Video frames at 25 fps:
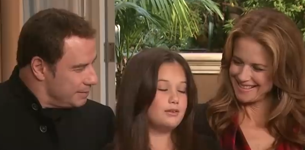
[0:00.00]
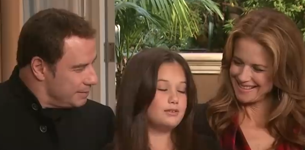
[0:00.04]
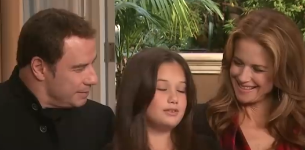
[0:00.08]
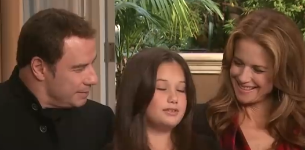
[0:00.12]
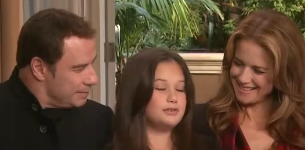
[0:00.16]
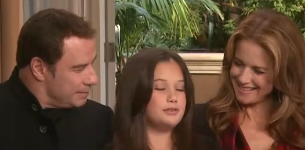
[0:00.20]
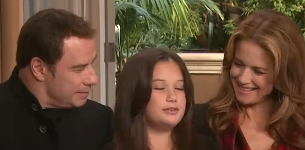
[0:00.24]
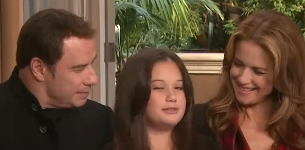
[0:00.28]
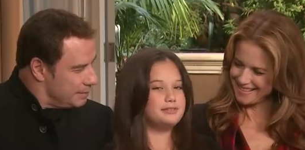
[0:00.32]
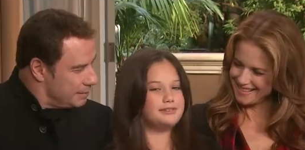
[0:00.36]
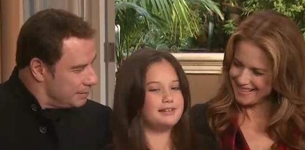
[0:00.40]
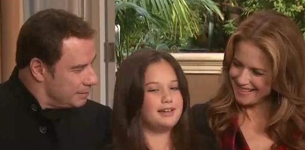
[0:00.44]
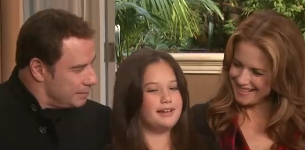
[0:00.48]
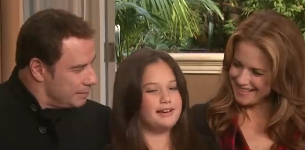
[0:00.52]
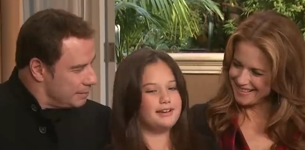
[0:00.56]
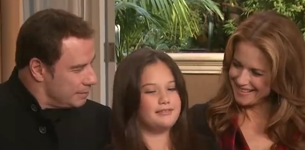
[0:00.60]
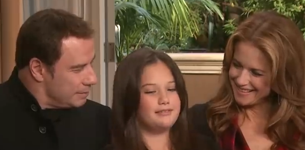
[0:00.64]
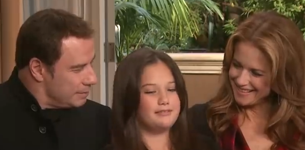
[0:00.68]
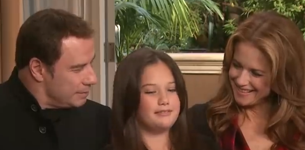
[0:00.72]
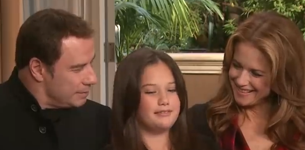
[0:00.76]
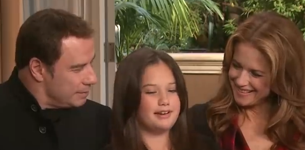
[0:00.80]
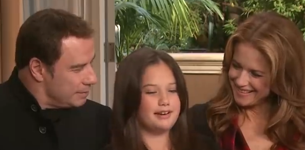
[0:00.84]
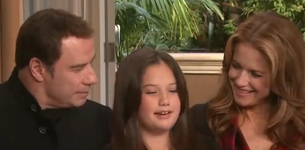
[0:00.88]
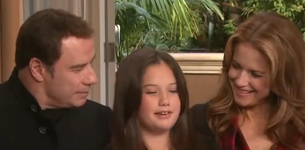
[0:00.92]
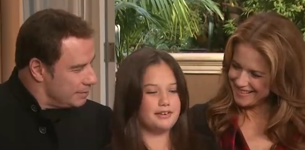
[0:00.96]
Speaker 1: I was so
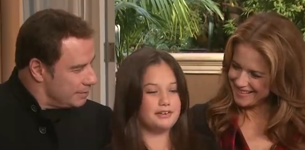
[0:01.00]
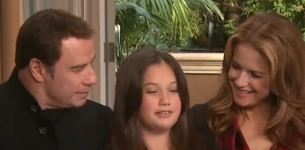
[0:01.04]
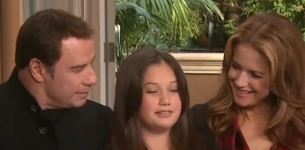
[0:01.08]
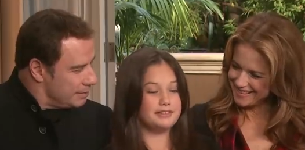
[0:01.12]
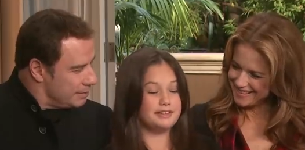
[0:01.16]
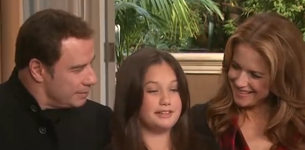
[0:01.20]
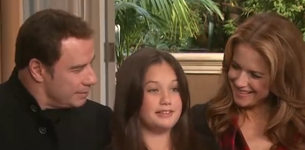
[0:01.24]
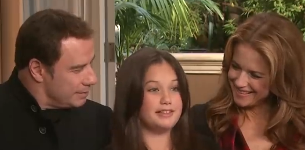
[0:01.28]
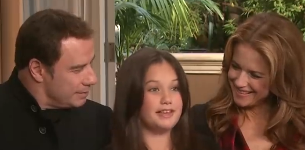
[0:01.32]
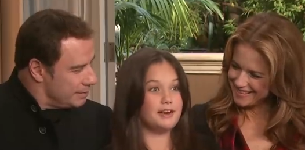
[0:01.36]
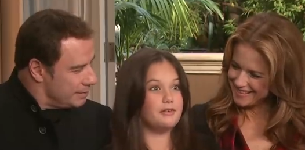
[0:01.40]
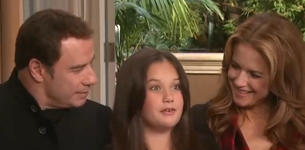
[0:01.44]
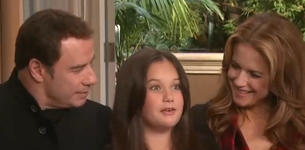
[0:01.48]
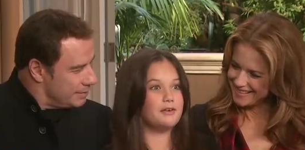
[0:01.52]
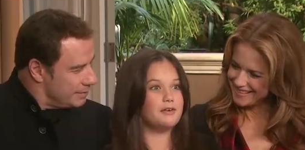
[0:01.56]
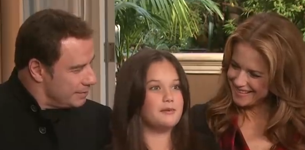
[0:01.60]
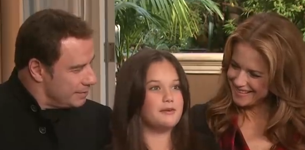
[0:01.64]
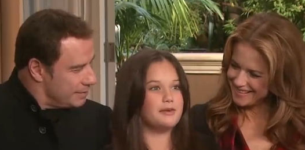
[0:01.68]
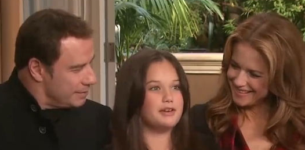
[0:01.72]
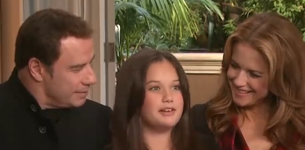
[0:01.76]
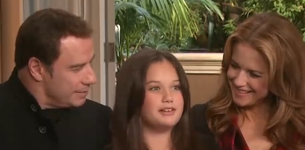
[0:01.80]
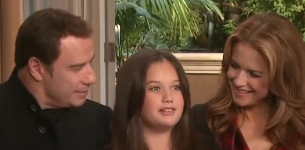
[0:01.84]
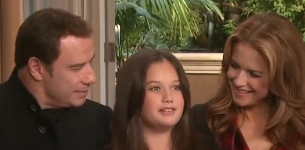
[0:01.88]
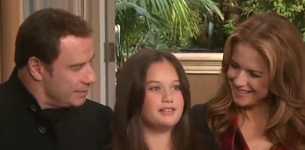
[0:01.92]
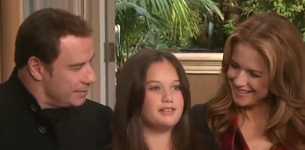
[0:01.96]
excited when I heard that they were going
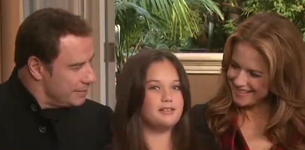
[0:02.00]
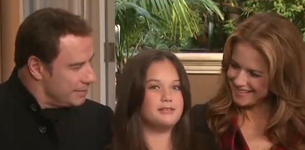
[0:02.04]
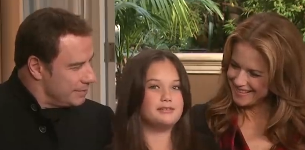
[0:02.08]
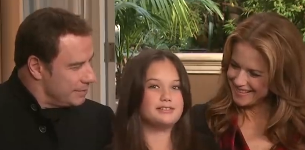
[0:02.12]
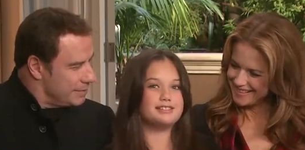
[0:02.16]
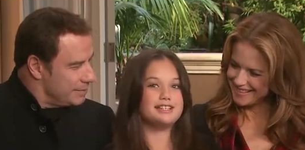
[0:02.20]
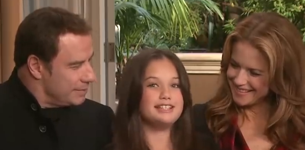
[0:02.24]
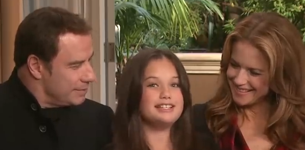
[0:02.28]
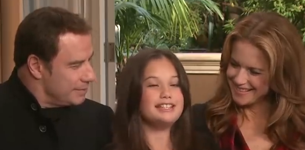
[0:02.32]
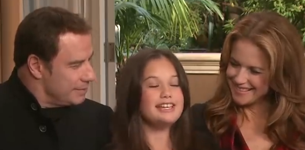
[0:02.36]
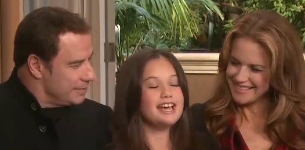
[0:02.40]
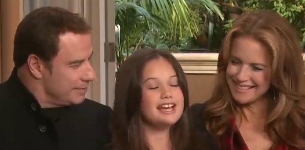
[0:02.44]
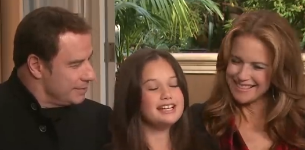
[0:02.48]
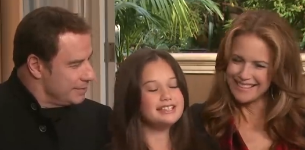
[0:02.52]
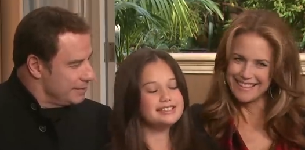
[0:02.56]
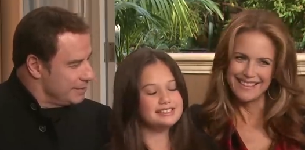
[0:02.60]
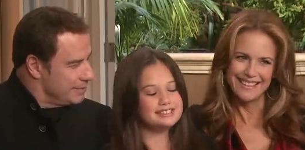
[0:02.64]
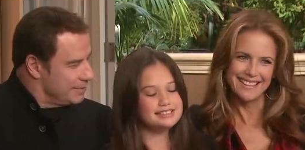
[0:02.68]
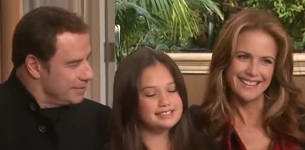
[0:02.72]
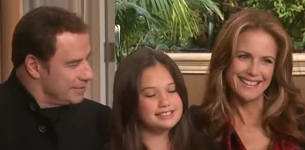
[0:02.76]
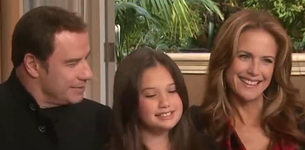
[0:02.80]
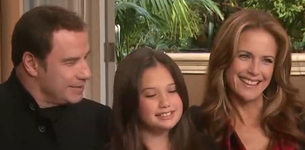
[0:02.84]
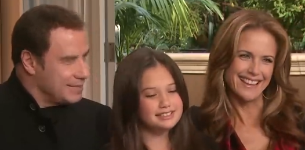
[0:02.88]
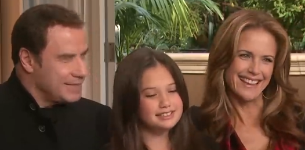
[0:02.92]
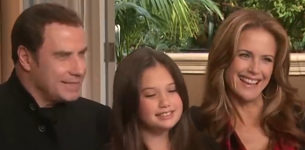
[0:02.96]
to be in it. I was like,
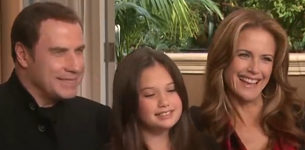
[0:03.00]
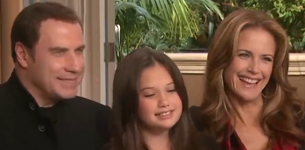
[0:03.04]
yes!